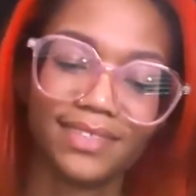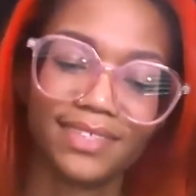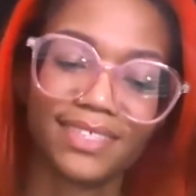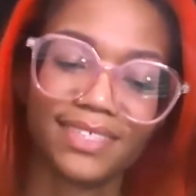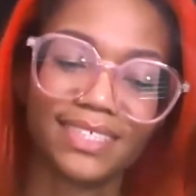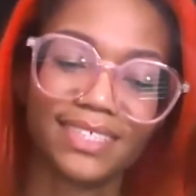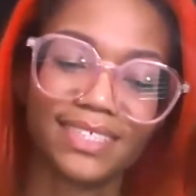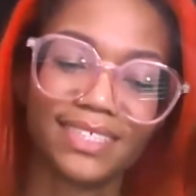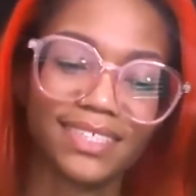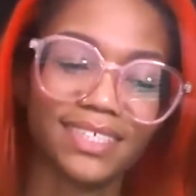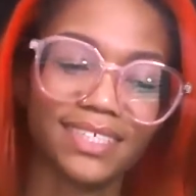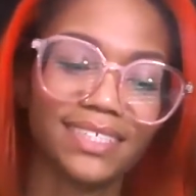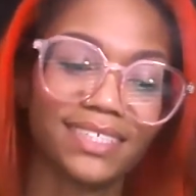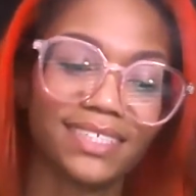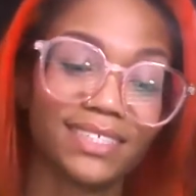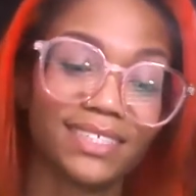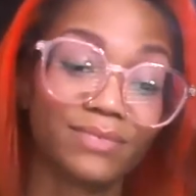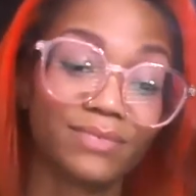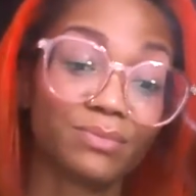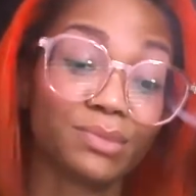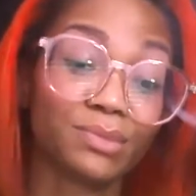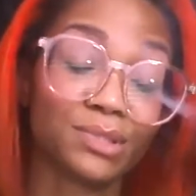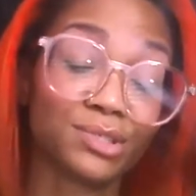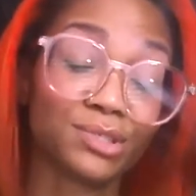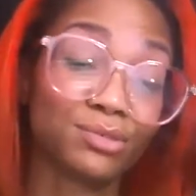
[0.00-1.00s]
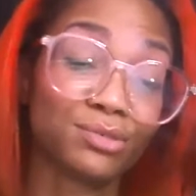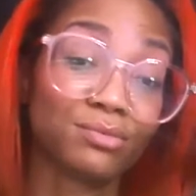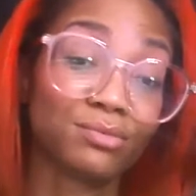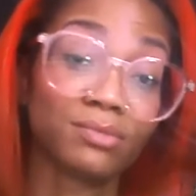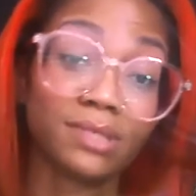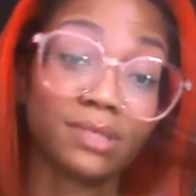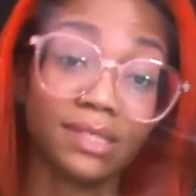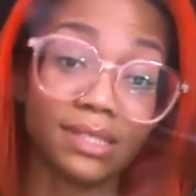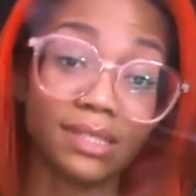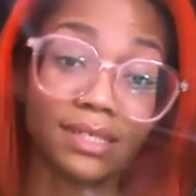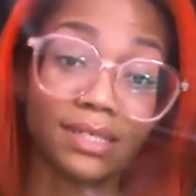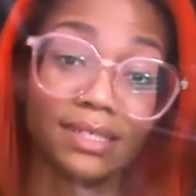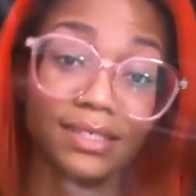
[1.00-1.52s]
It's, it's
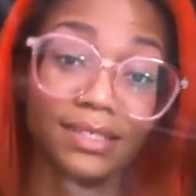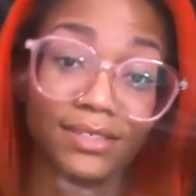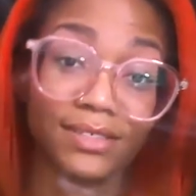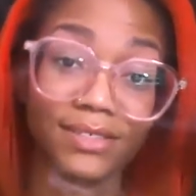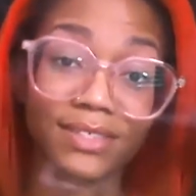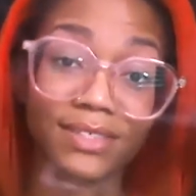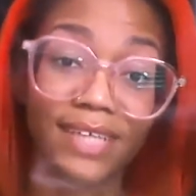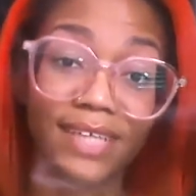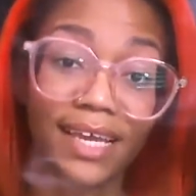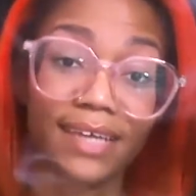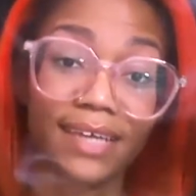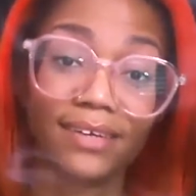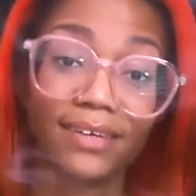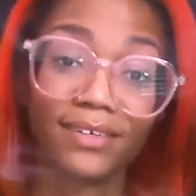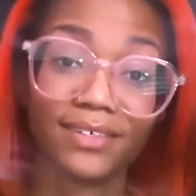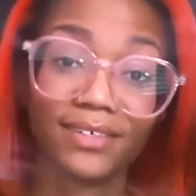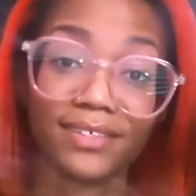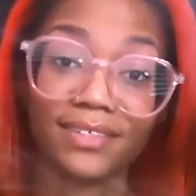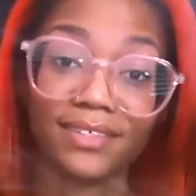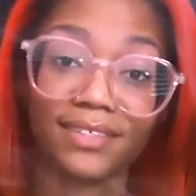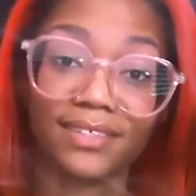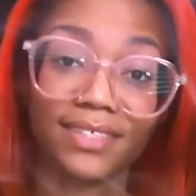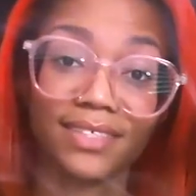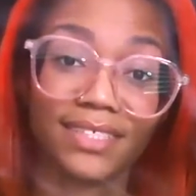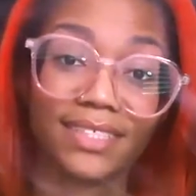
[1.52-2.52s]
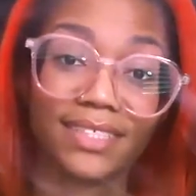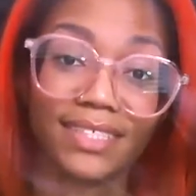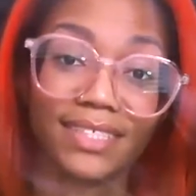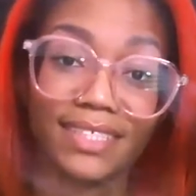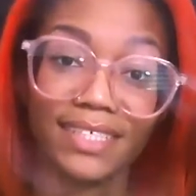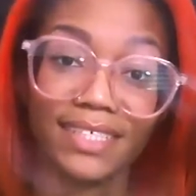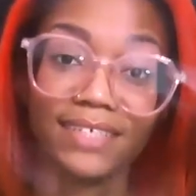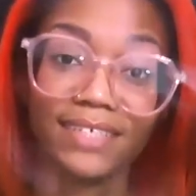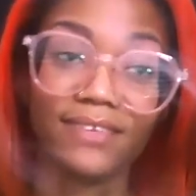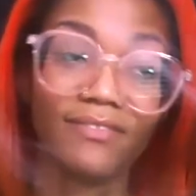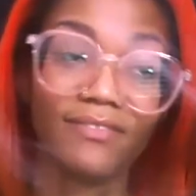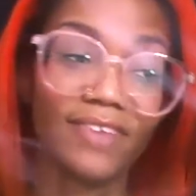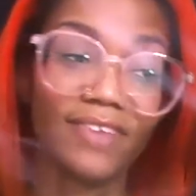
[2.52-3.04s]
truly the entertainer. It's
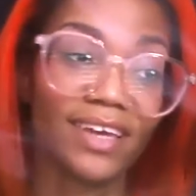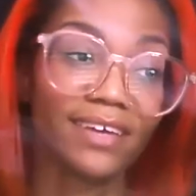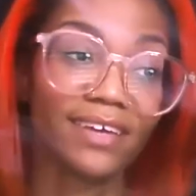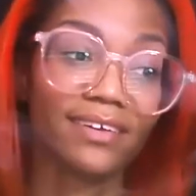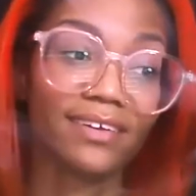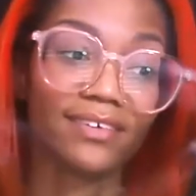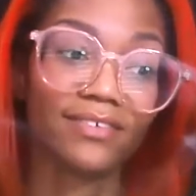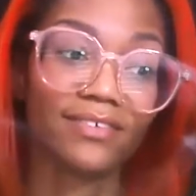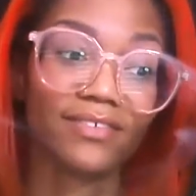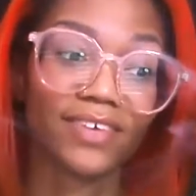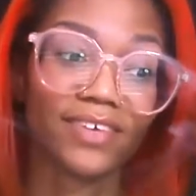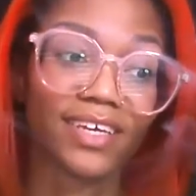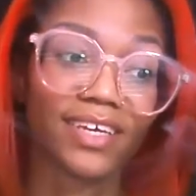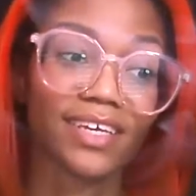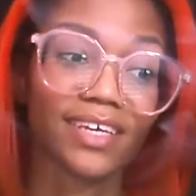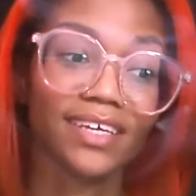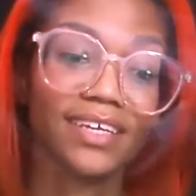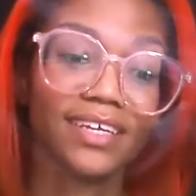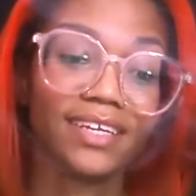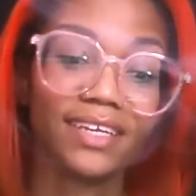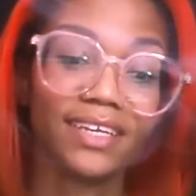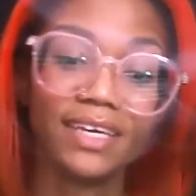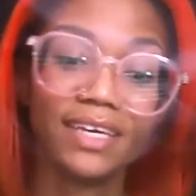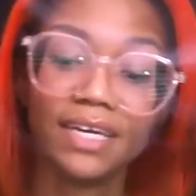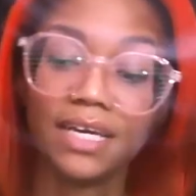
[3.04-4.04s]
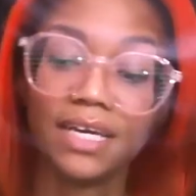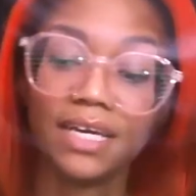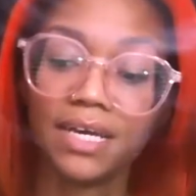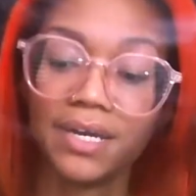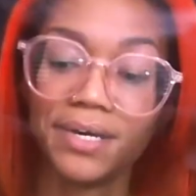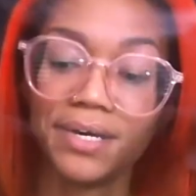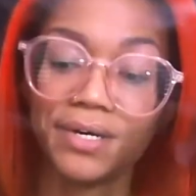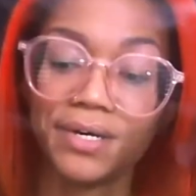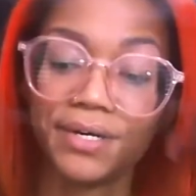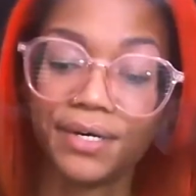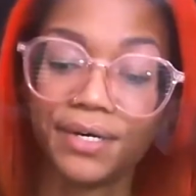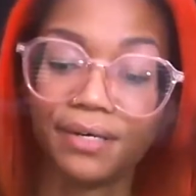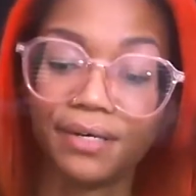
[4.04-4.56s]
innovative and
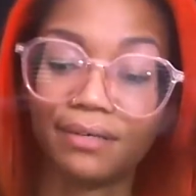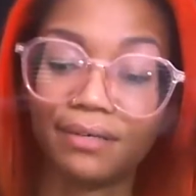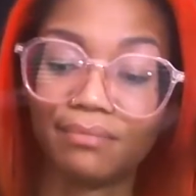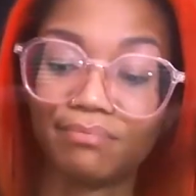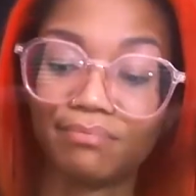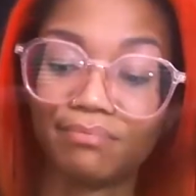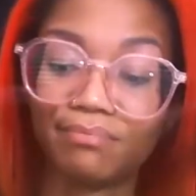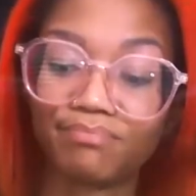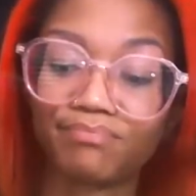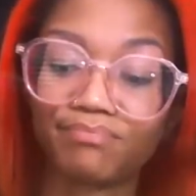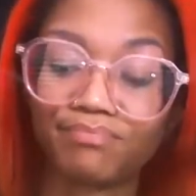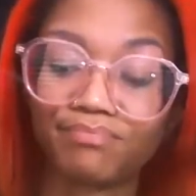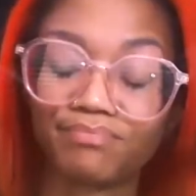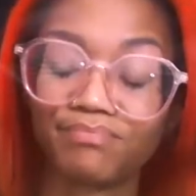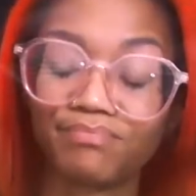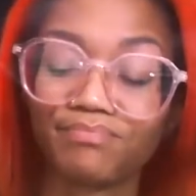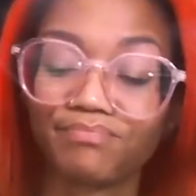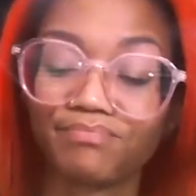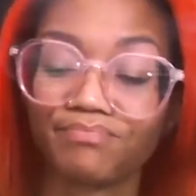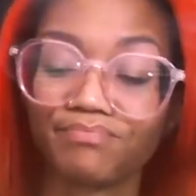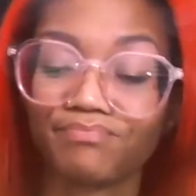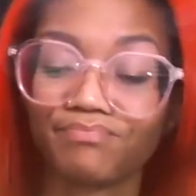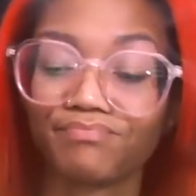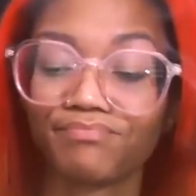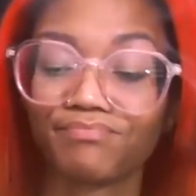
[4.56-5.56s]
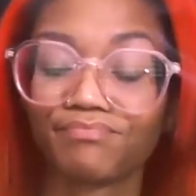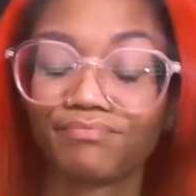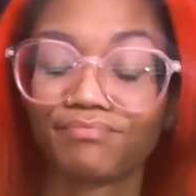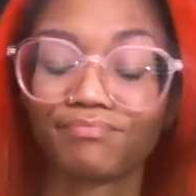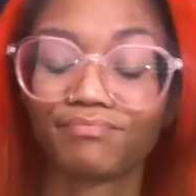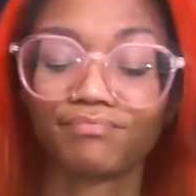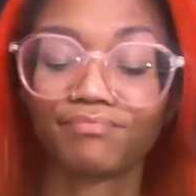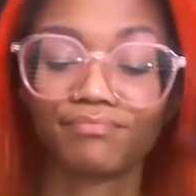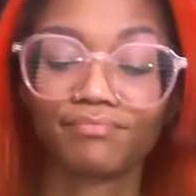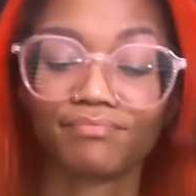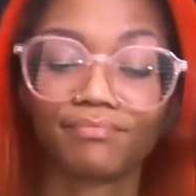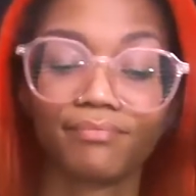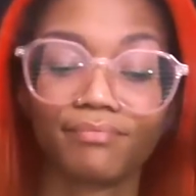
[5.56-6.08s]

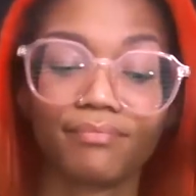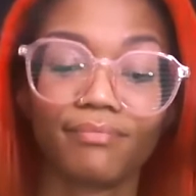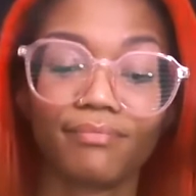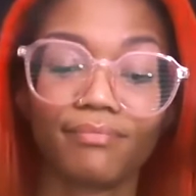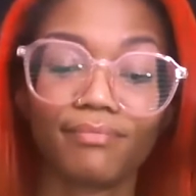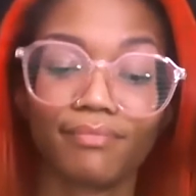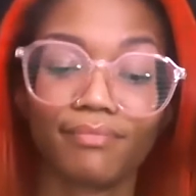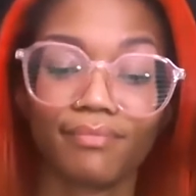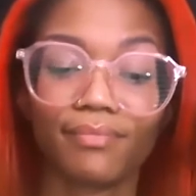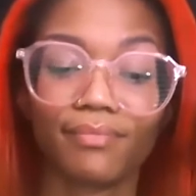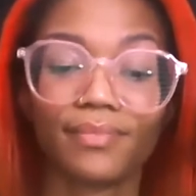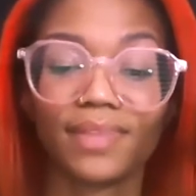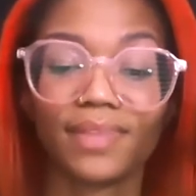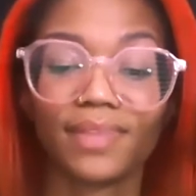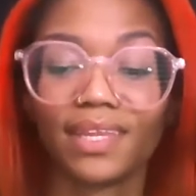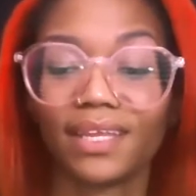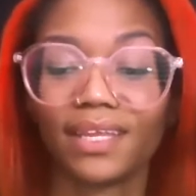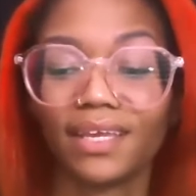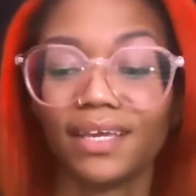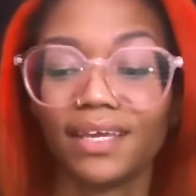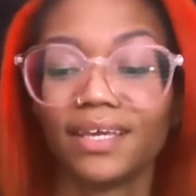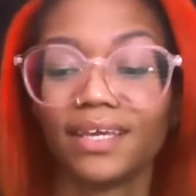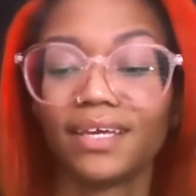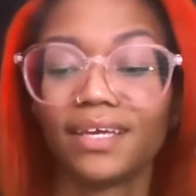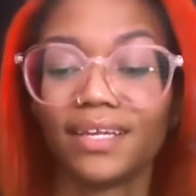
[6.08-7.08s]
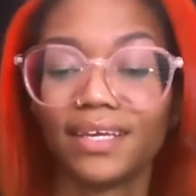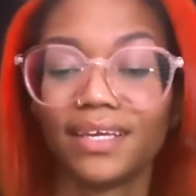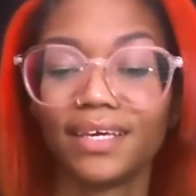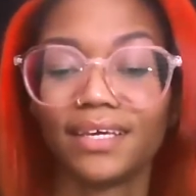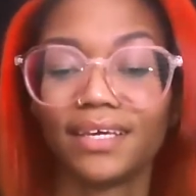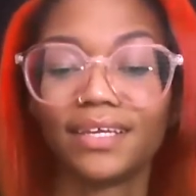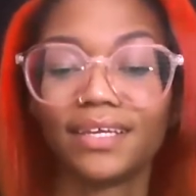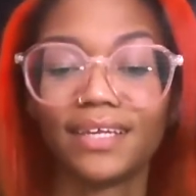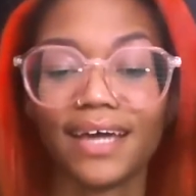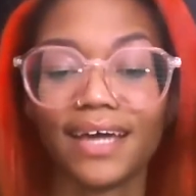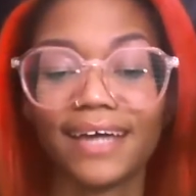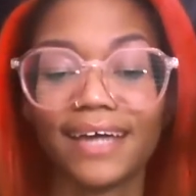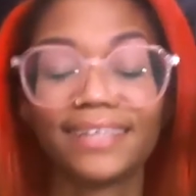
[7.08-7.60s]
um, and
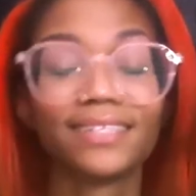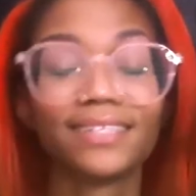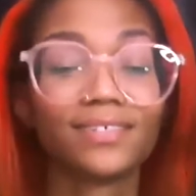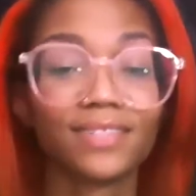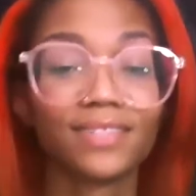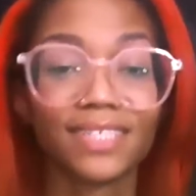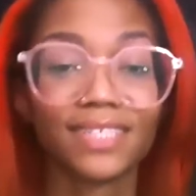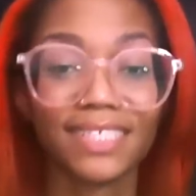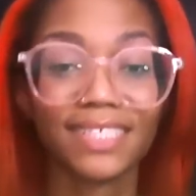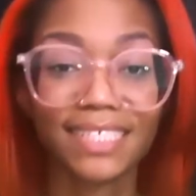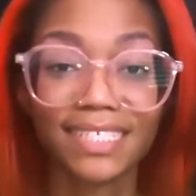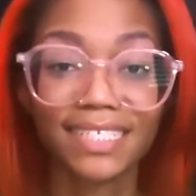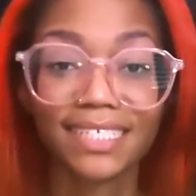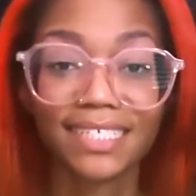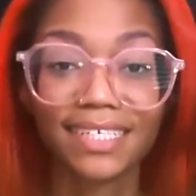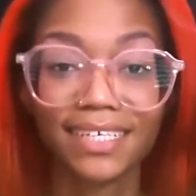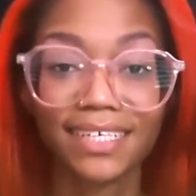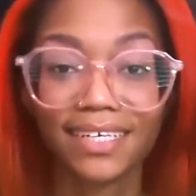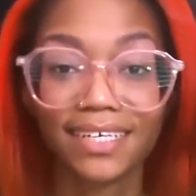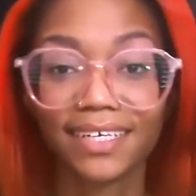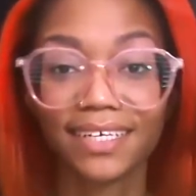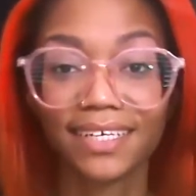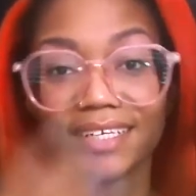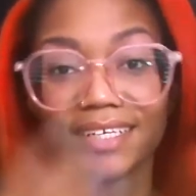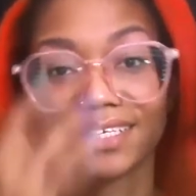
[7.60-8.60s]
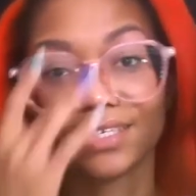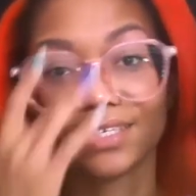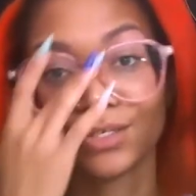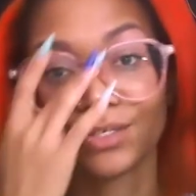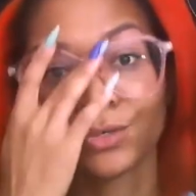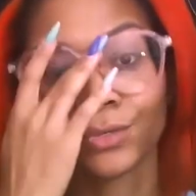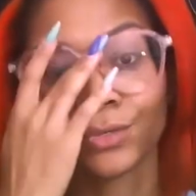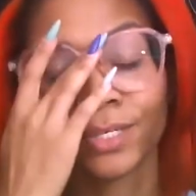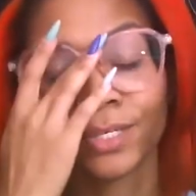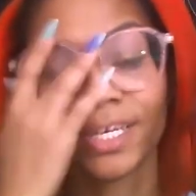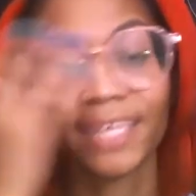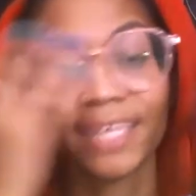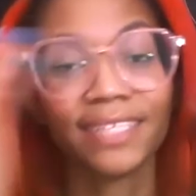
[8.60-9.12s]
and idealistic and
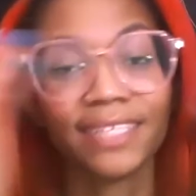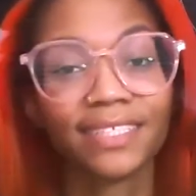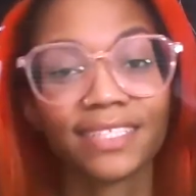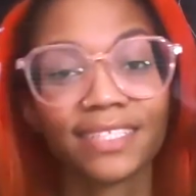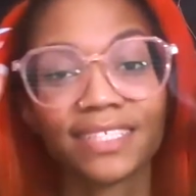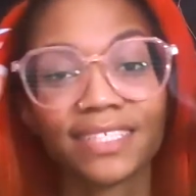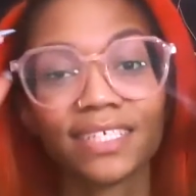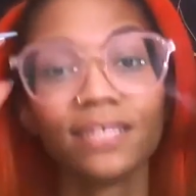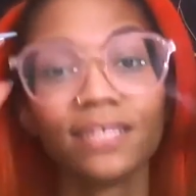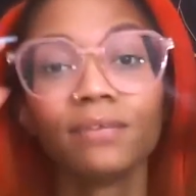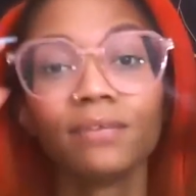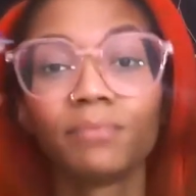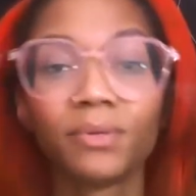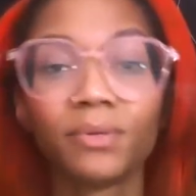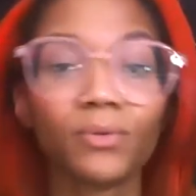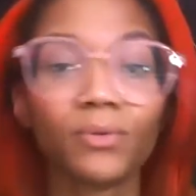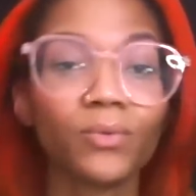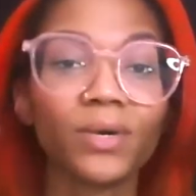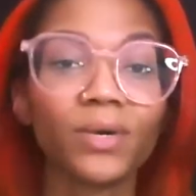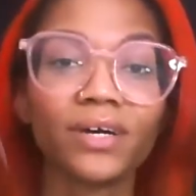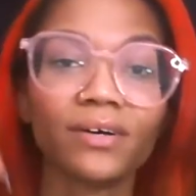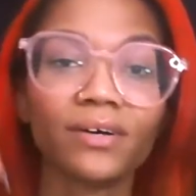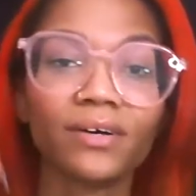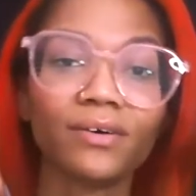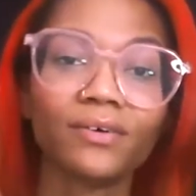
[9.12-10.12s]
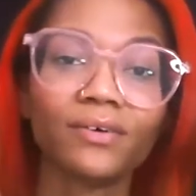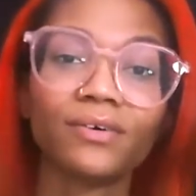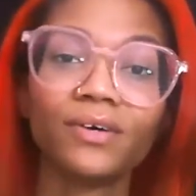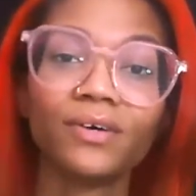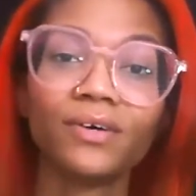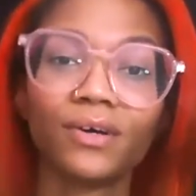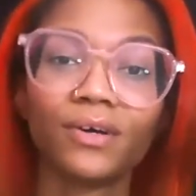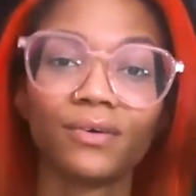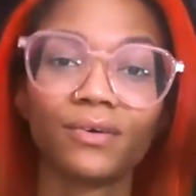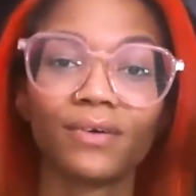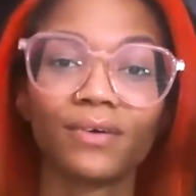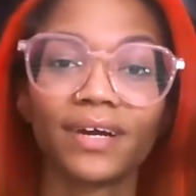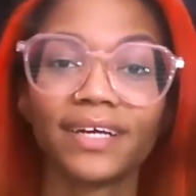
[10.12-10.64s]
create cinema well
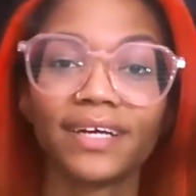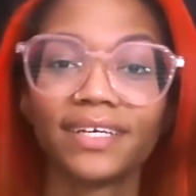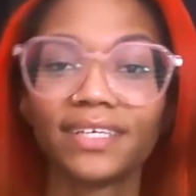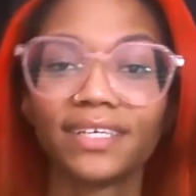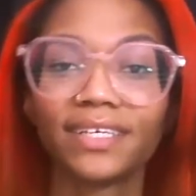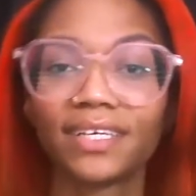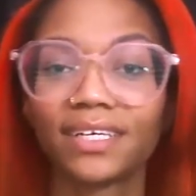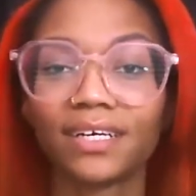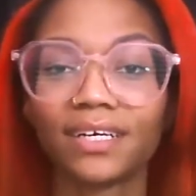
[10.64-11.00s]
right?